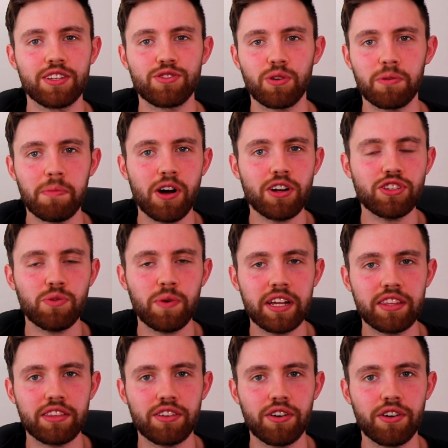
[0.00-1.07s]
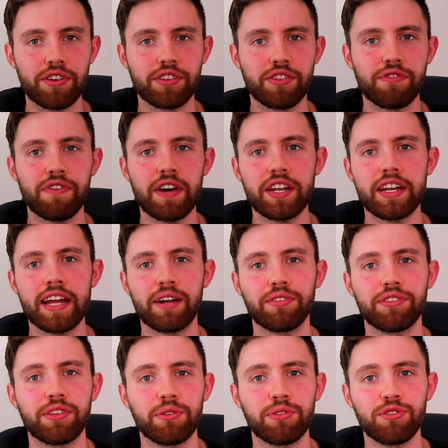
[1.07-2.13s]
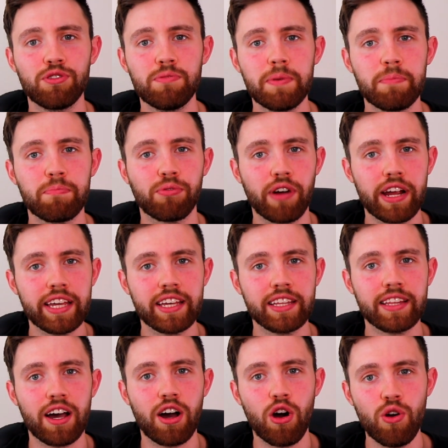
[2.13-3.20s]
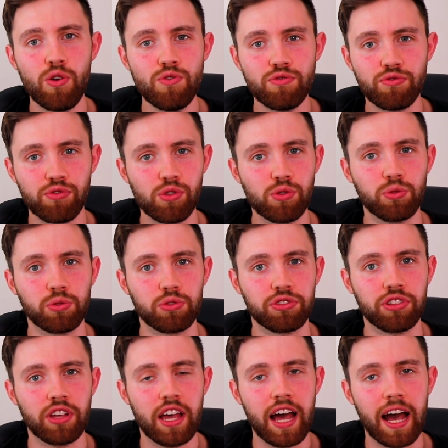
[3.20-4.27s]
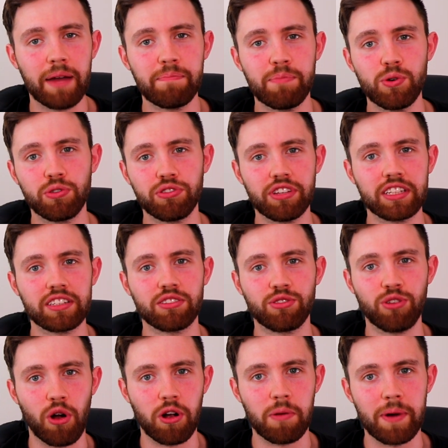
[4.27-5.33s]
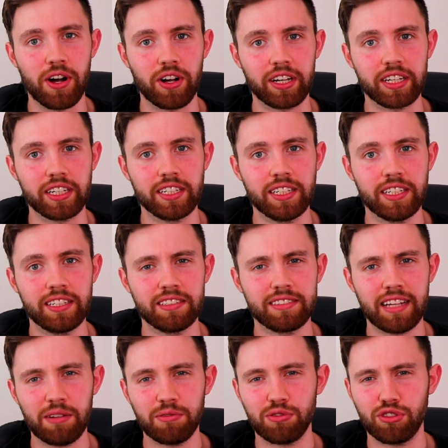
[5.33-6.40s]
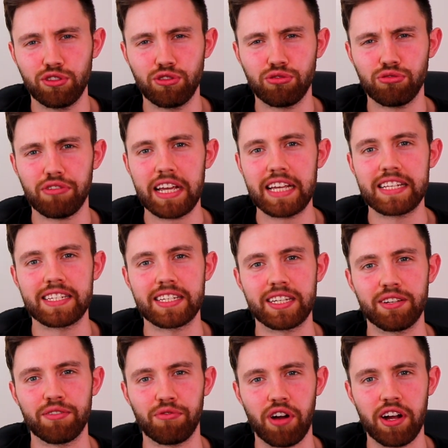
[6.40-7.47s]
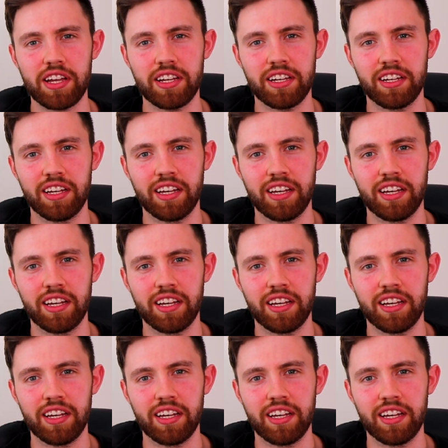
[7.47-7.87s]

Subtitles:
So on March 23rd, the Fed announced they'll soon be breaking their own rules and boosting the stock market. Sounds crazy, right?